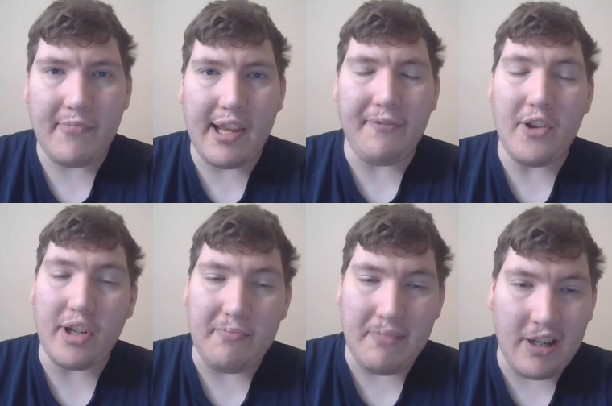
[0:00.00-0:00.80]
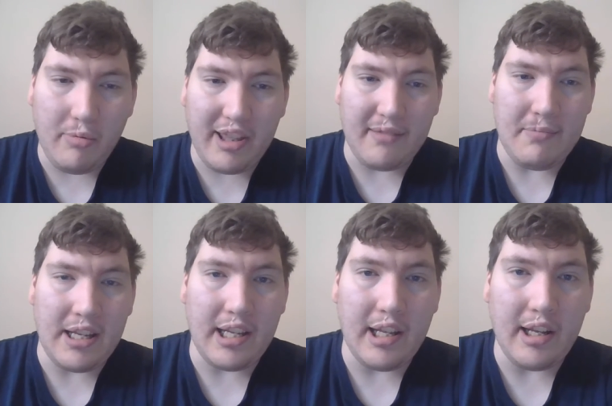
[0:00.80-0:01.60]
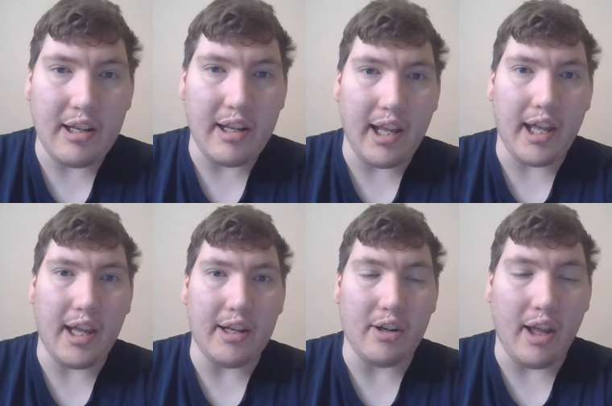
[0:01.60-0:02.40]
if you could bear with me and